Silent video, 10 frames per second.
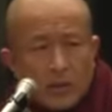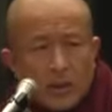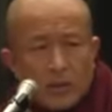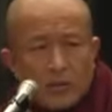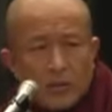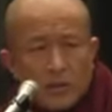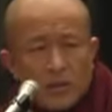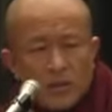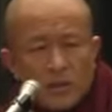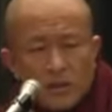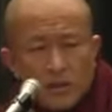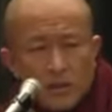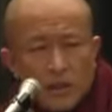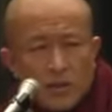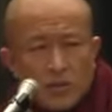they can really
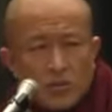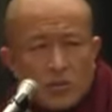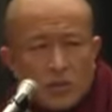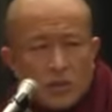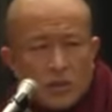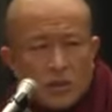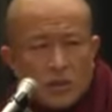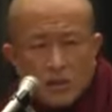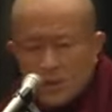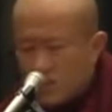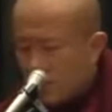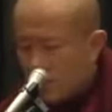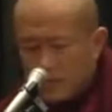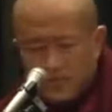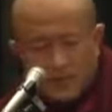recite the sutras, they
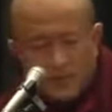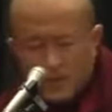can